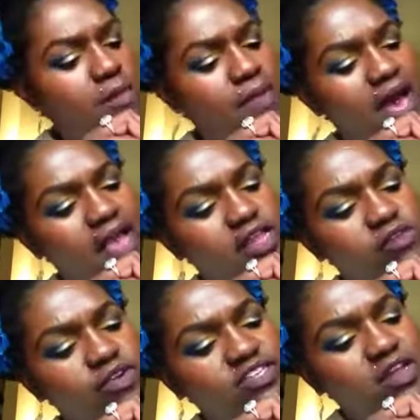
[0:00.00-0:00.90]
by
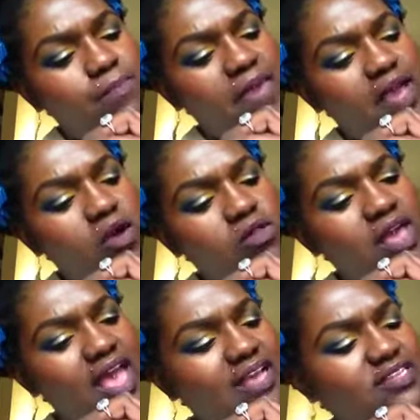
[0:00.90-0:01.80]
Clarissa
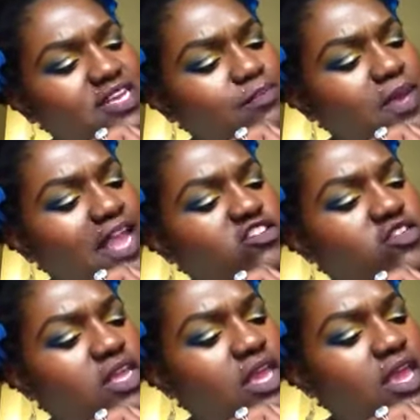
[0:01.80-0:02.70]
Pinkola Estes,
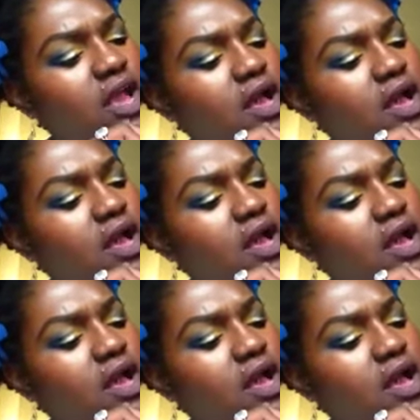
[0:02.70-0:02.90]
PhD.